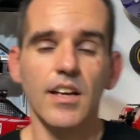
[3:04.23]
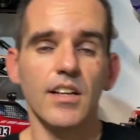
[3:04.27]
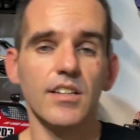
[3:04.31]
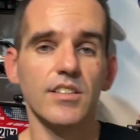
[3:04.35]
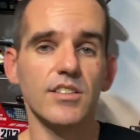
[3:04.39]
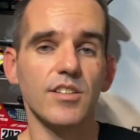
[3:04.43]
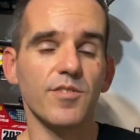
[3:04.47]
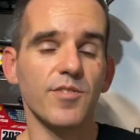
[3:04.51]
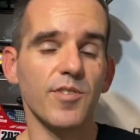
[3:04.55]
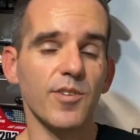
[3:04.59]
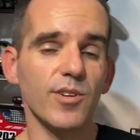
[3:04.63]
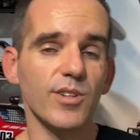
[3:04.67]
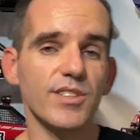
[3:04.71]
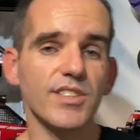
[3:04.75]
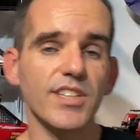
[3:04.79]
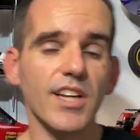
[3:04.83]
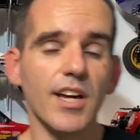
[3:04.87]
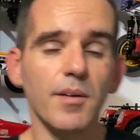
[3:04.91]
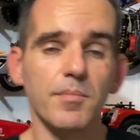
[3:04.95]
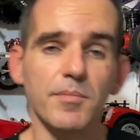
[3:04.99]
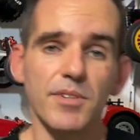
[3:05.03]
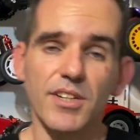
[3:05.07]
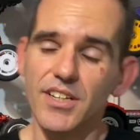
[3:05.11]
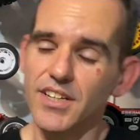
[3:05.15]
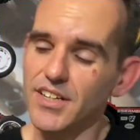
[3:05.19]
So first
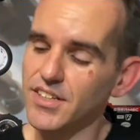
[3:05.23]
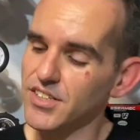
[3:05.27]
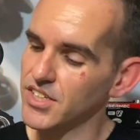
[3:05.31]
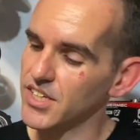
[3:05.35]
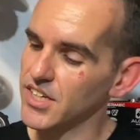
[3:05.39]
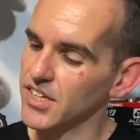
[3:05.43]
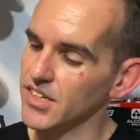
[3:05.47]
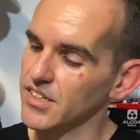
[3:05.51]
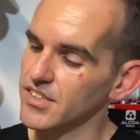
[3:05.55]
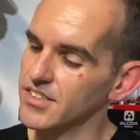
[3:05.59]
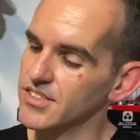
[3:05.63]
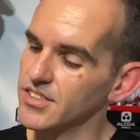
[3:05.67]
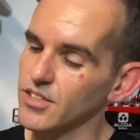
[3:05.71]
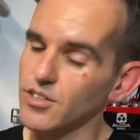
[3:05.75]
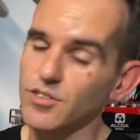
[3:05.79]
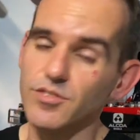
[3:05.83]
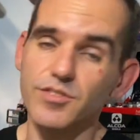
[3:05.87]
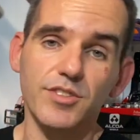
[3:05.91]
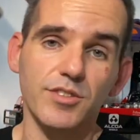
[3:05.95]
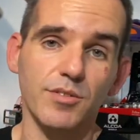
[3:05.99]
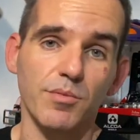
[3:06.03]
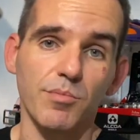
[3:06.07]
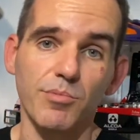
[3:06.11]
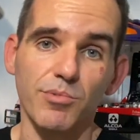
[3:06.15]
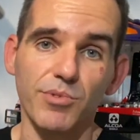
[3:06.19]
up, you need to get yourself
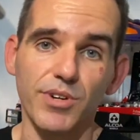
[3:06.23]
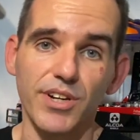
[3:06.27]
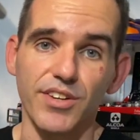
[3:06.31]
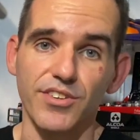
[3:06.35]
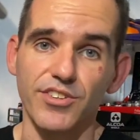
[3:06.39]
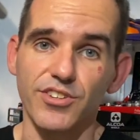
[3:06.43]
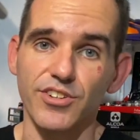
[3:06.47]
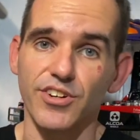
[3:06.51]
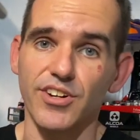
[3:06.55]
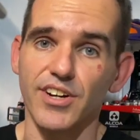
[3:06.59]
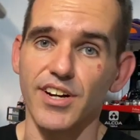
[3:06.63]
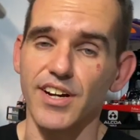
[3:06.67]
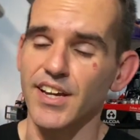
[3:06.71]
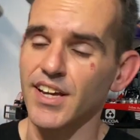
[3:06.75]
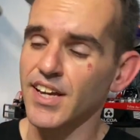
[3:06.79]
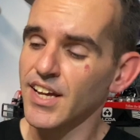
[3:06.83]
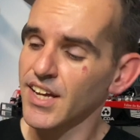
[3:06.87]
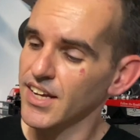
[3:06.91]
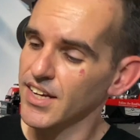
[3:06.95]
some Rit Dye.